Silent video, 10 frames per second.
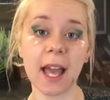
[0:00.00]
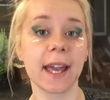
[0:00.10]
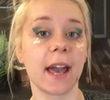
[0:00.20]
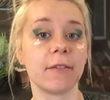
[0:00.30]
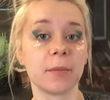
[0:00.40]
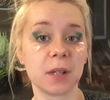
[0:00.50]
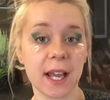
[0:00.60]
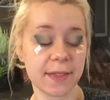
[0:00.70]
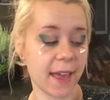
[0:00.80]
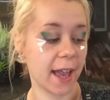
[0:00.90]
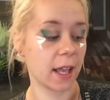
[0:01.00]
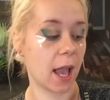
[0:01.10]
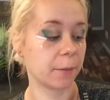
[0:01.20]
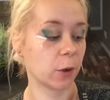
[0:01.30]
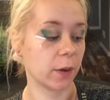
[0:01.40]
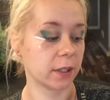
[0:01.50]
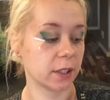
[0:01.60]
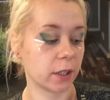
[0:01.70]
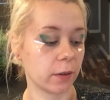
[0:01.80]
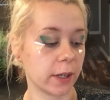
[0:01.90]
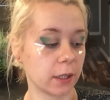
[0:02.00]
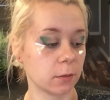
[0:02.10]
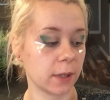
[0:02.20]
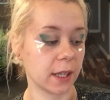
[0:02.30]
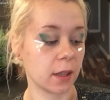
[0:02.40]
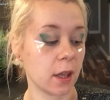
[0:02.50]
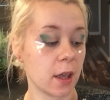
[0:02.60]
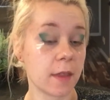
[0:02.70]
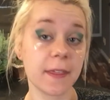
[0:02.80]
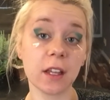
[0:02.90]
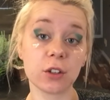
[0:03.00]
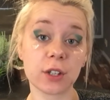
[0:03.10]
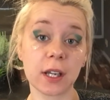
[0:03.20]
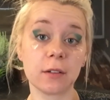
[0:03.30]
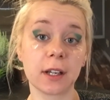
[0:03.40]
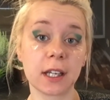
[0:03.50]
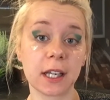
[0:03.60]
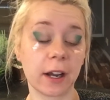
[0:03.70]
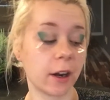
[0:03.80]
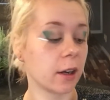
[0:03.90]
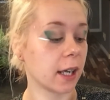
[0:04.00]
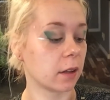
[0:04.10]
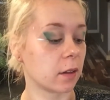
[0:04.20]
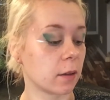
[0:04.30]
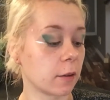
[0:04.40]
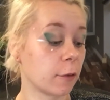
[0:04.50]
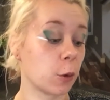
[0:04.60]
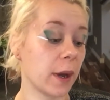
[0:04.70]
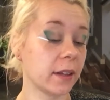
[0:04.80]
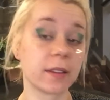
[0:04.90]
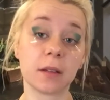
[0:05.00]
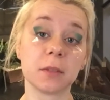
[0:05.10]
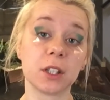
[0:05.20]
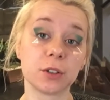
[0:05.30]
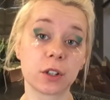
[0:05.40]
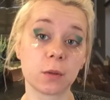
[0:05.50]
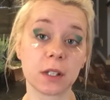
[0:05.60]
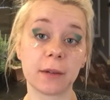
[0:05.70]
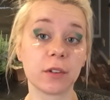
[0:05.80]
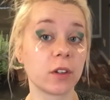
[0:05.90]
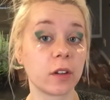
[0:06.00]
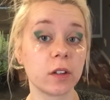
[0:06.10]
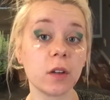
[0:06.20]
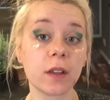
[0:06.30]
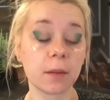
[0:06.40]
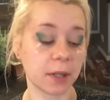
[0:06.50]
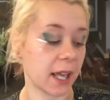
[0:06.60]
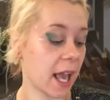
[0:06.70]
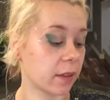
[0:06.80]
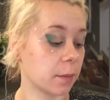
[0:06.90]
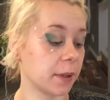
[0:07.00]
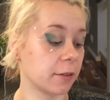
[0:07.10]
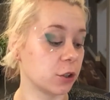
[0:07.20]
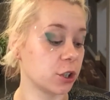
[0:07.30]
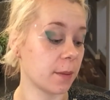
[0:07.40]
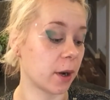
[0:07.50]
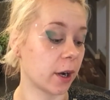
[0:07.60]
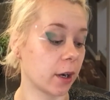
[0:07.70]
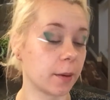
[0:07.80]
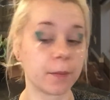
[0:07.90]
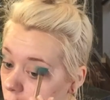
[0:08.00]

I have applied that, I'm going to go in with this shade right here. It's quite similar to the one I was just using, but it has a bit of shimmer.